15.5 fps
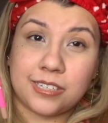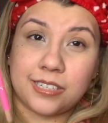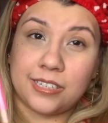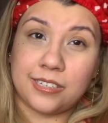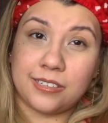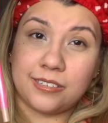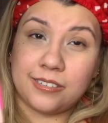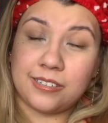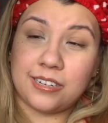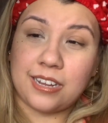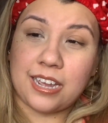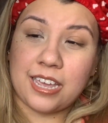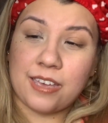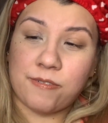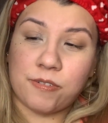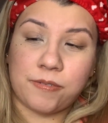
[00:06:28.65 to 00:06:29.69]
and I
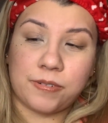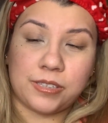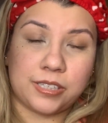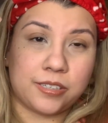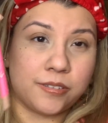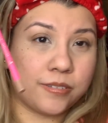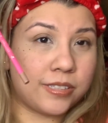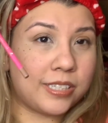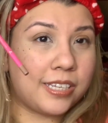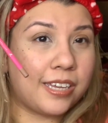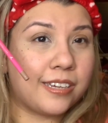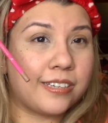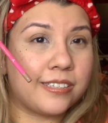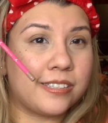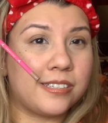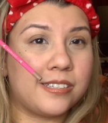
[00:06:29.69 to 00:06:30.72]
haven't really used it yet
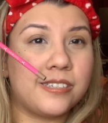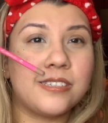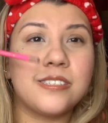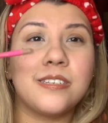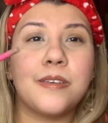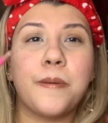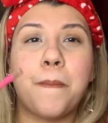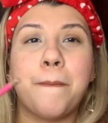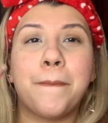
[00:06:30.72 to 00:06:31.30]
because it doesn't